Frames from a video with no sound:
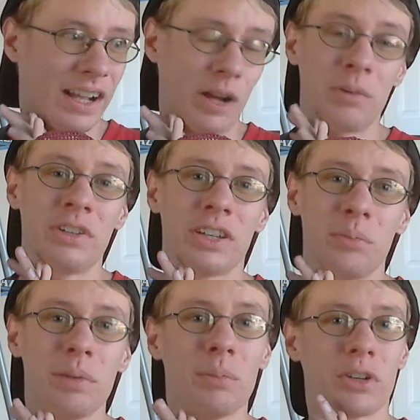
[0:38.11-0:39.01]
I wish it
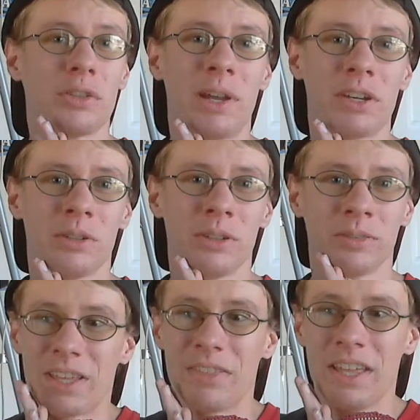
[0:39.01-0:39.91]
could be more
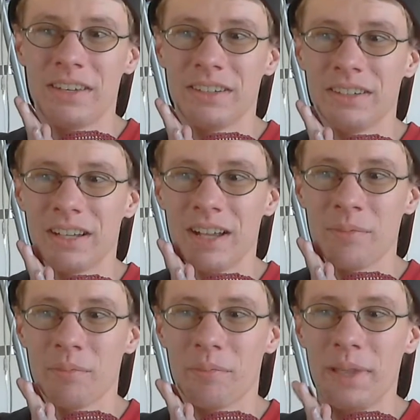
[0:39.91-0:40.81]
special than
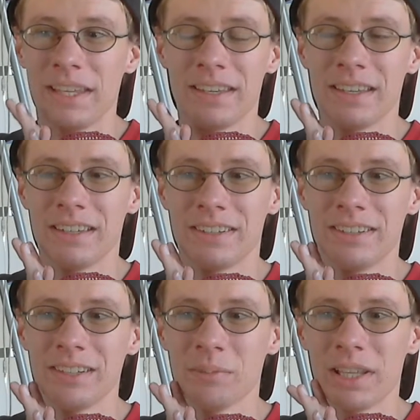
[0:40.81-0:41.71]
I'm making it
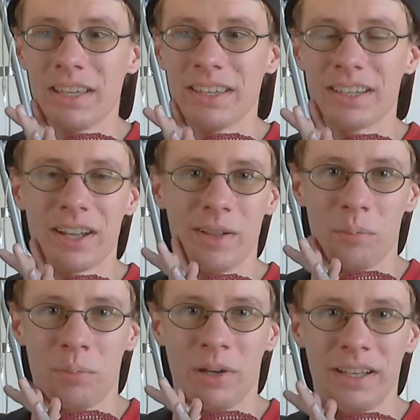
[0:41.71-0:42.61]
seem like,
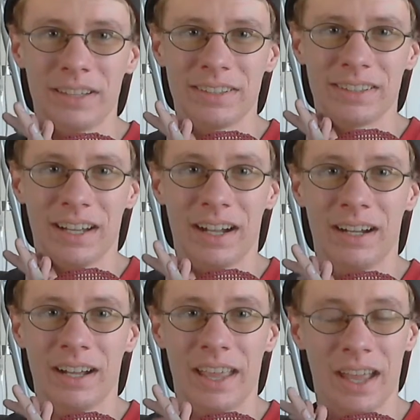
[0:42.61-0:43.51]
but
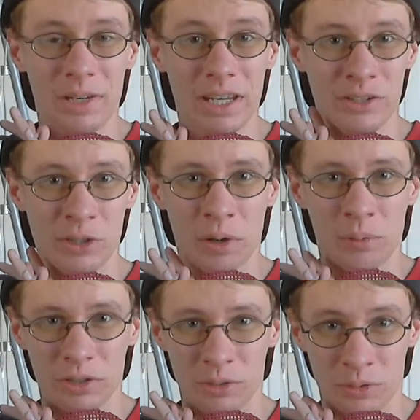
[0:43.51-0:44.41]
I have an issue I
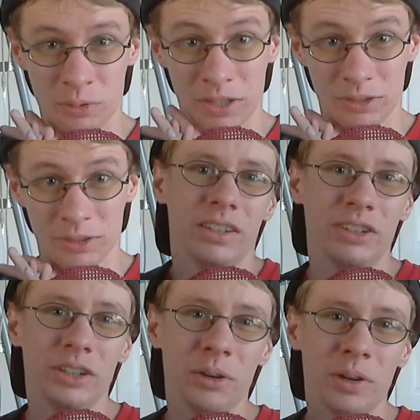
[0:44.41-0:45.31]
want to address.
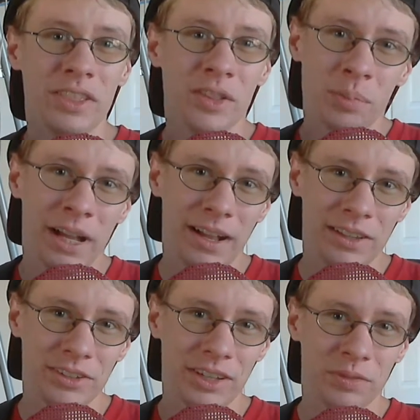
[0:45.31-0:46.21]
So in the
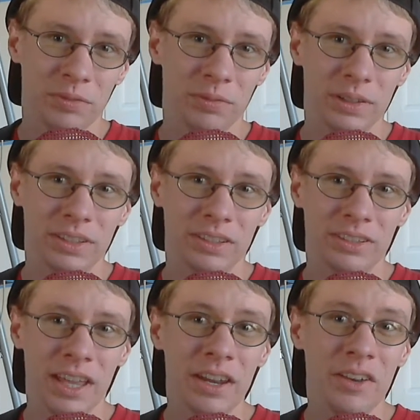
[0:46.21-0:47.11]
past, I've
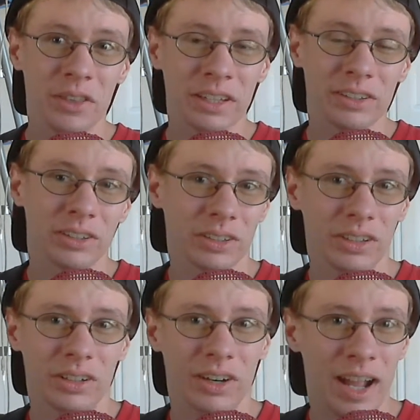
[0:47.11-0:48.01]
said things
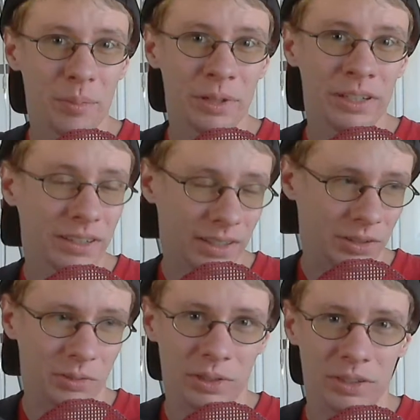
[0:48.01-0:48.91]
are happening
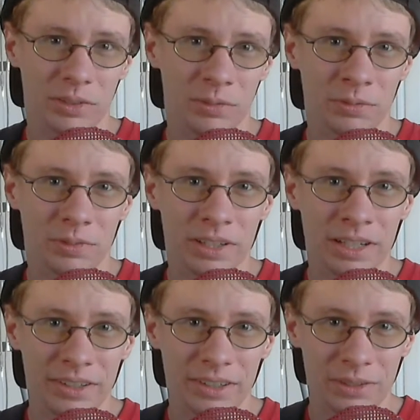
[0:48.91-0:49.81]
as far as the
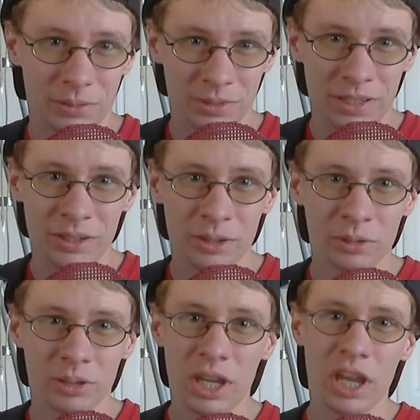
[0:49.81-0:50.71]
context of
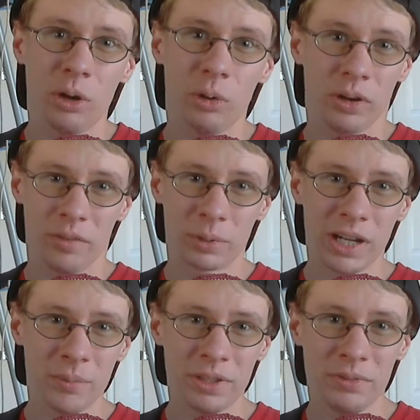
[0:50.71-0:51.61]
videos, or I've
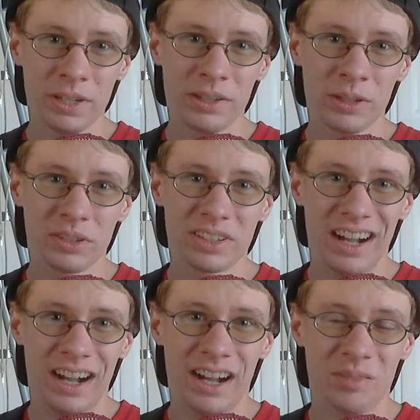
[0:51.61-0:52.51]
promised videos.
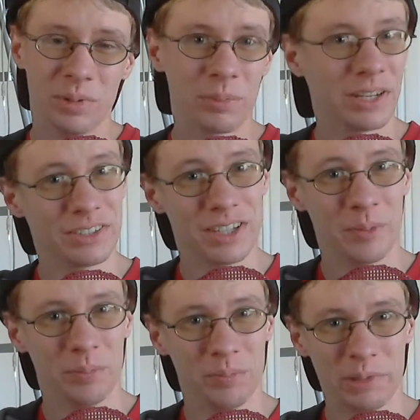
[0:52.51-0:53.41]
Um, I'm gonna
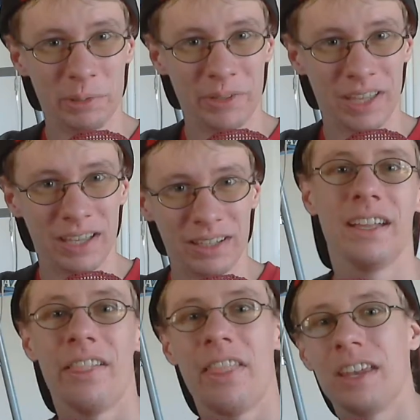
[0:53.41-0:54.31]
stop doing that
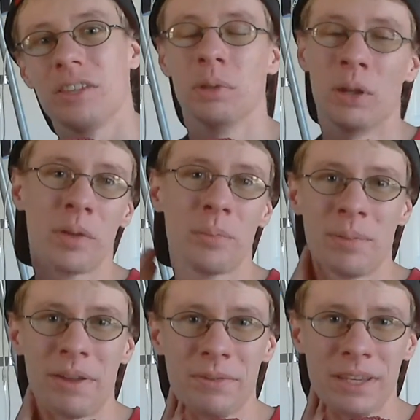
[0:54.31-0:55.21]
that is blown up in
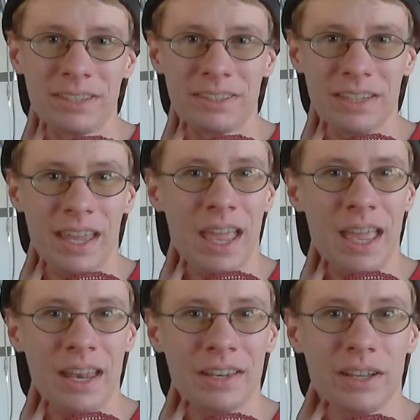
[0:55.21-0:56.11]
my face,
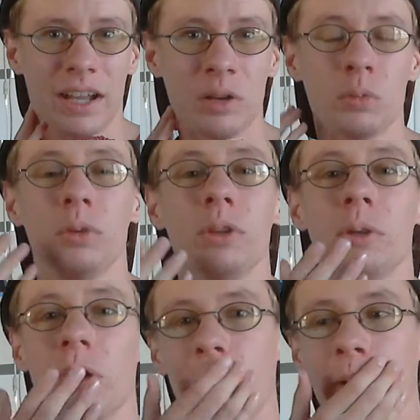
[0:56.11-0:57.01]
and I will no
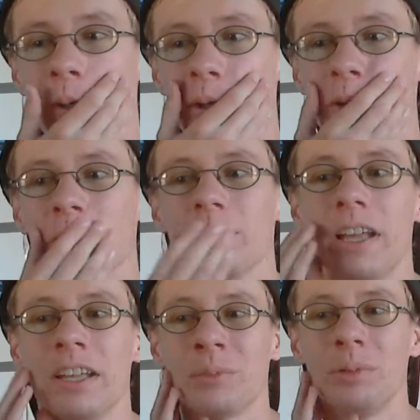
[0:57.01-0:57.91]
longer
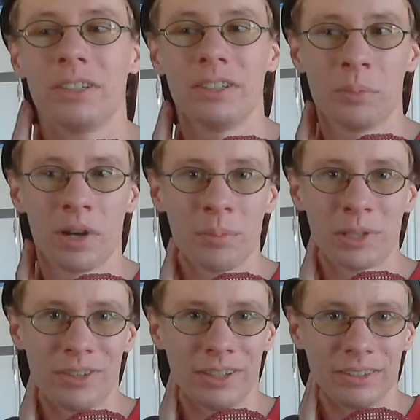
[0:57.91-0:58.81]
explicitly
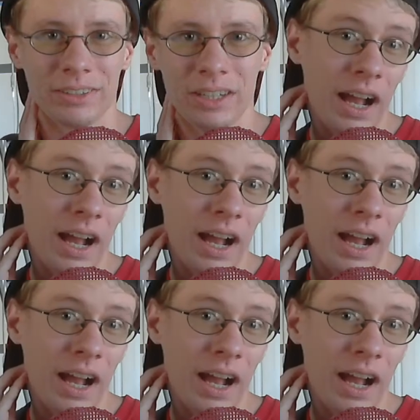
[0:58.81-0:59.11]
promise things.